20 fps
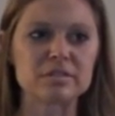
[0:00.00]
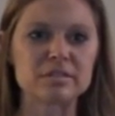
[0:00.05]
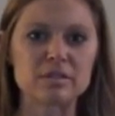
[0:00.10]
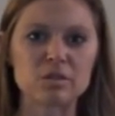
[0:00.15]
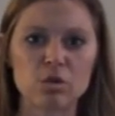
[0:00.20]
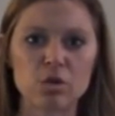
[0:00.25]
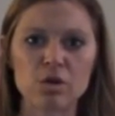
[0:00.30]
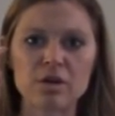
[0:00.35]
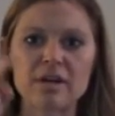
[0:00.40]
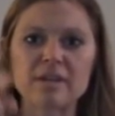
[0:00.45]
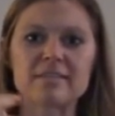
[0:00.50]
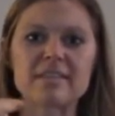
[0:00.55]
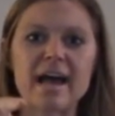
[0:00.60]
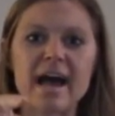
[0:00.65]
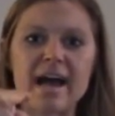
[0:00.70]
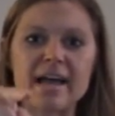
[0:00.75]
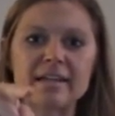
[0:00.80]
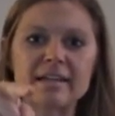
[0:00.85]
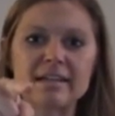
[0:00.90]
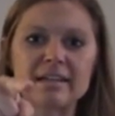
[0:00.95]
look at
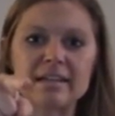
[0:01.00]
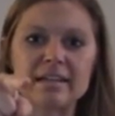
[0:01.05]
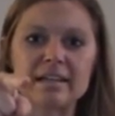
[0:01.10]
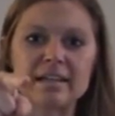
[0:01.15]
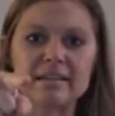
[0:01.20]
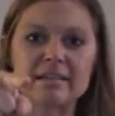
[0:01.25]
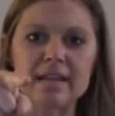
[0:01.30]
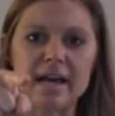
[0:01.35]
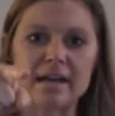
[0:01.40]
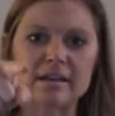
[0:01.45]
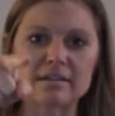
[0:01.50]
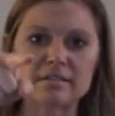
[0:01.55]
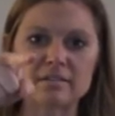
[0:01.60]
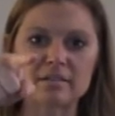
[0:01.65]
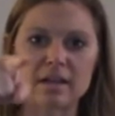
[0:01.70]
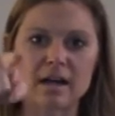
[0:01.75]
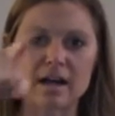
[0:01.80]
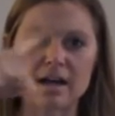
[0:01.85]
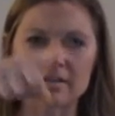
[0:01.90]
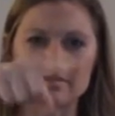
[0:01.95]
that, that,
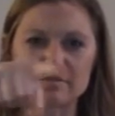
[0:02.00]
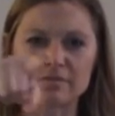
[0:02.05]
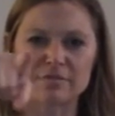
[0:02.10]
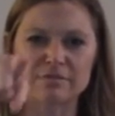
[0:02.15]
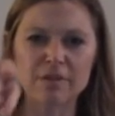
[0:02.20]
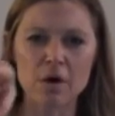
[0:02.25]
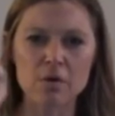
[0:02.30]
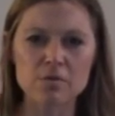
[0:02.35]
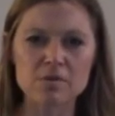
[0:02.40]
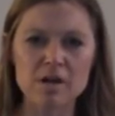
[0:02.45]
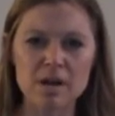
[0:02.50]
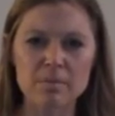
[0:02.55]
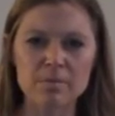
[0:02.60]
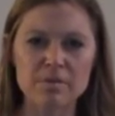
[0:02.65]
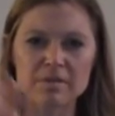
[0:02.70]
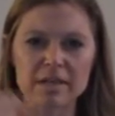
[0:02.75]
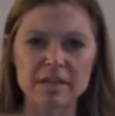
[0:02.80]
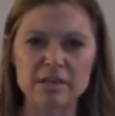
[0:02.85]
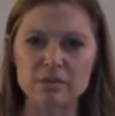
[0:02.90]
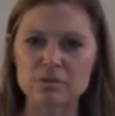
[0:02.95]
that phone
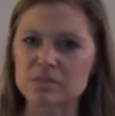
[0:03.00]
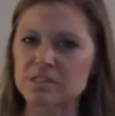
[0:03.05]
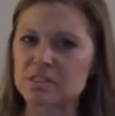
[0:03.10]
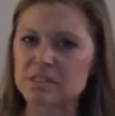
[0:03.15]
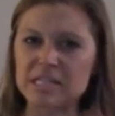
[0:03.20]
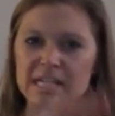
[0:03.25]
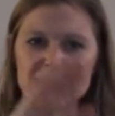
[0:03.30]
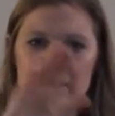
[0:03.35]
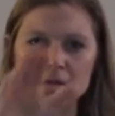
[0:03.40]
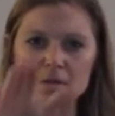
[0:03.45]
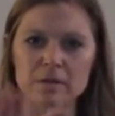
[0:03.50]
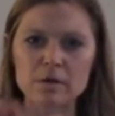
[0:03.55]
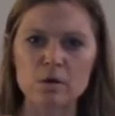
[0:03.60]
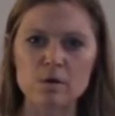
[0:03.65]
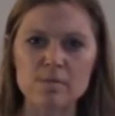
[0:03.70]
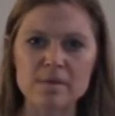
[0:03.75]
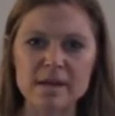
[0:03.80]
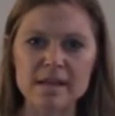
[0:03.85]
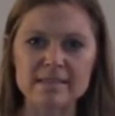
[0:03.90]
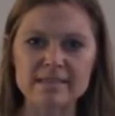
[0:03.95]
number that you'll see in a
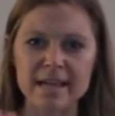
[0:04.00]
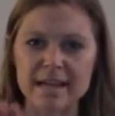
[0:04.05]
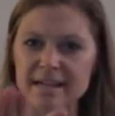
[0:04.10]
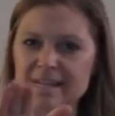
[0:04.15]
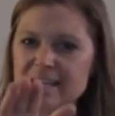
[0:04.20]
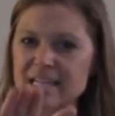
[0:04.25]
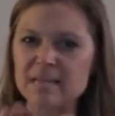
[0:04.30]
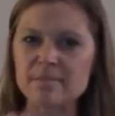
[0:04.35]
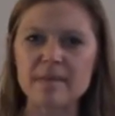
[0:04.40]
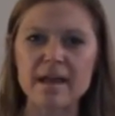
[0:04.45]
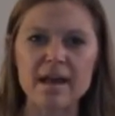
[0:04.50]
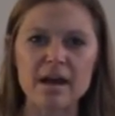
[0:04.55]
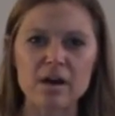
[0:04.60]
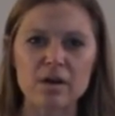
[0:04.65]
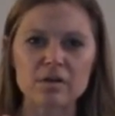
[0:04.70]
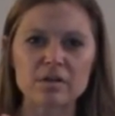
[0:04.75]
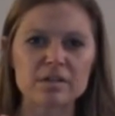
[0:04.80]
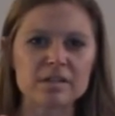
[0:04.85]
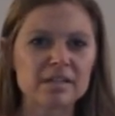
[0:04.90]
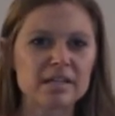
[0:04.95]
little bit, that
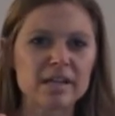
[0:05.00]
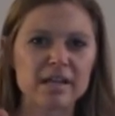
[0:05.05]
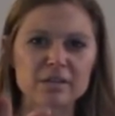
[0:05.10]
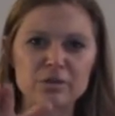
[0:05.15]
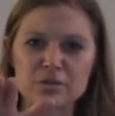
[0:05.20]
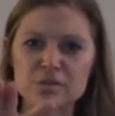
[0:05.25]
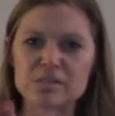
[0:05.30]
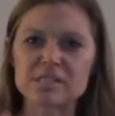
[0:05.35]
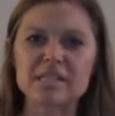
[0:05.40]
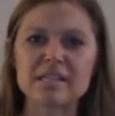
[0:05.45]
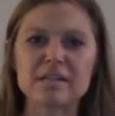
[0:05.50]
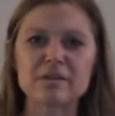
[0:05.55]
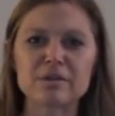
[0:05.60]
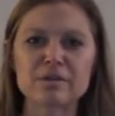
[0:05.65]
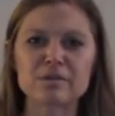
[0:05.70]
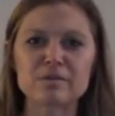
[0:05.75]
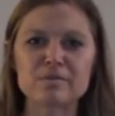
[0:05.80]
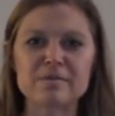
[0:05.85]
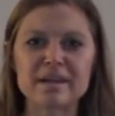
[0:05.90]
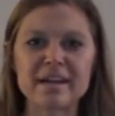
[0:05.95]
email you'll see in a
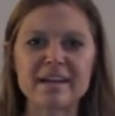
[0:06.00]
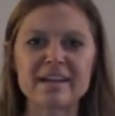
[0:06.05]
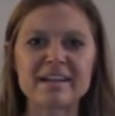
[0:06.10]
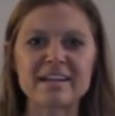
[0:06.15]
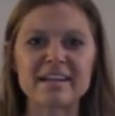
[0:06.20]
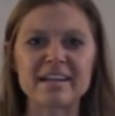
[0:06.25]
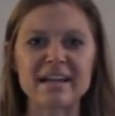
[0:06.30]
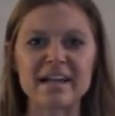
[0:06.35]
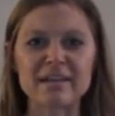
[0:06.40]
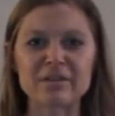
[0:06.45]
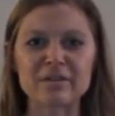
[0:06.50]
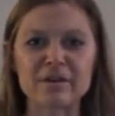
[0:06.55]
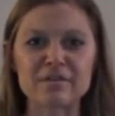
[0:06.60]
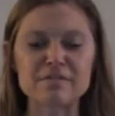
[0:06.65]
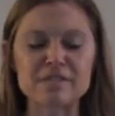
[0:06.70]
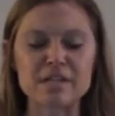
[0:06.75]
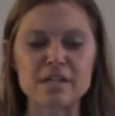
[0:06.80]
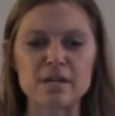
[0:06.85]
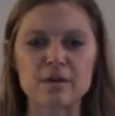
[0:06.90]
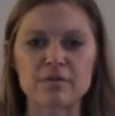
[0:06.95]
little bit. And I'd love
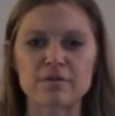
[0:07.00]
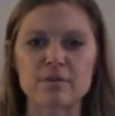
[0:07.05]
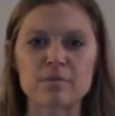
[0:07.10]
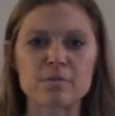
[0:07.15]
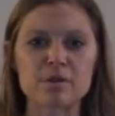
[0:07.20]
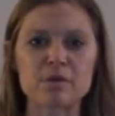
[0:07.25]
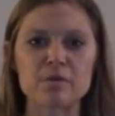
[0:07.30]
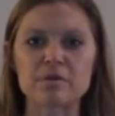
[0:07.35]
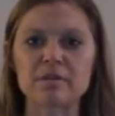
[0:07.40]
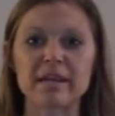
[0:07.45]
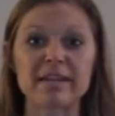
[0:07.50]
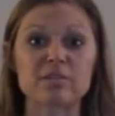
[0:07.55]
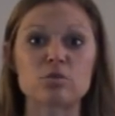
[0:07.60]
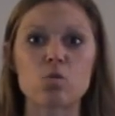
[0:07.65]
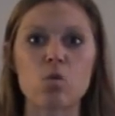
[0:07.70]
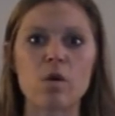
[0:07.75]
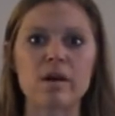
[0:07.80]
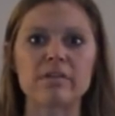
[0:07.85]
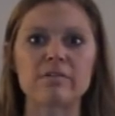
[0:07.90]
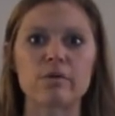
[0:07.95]
to hear from you in like
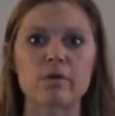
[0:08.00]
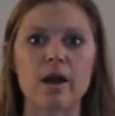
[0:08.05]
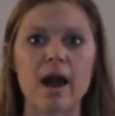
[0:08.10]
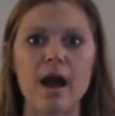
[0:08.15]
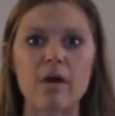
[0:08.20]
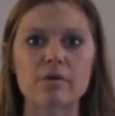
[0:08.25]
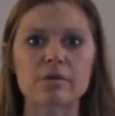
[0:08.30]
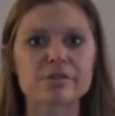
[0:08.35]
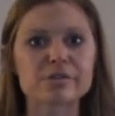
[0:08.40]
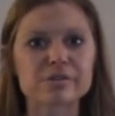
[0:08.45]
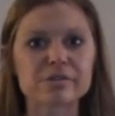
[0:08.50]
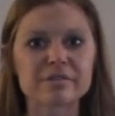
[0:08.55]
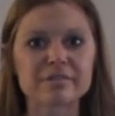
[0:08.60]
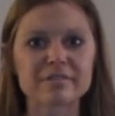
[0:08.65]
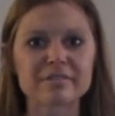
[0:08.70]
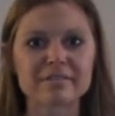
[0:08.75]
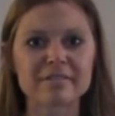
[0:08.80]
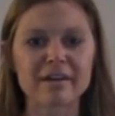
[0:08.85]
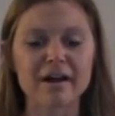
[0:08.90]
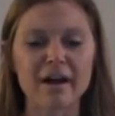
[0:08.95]
24 hours.
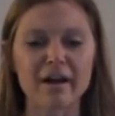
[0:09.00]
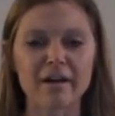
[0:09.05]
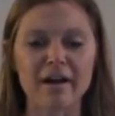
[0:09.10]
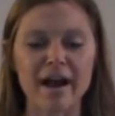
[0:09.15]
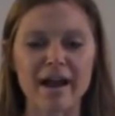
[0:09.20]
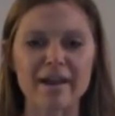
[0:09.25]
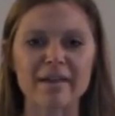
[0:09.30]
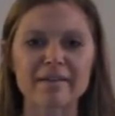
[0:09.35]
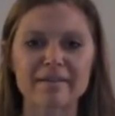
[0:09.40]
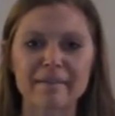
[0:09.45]
All right.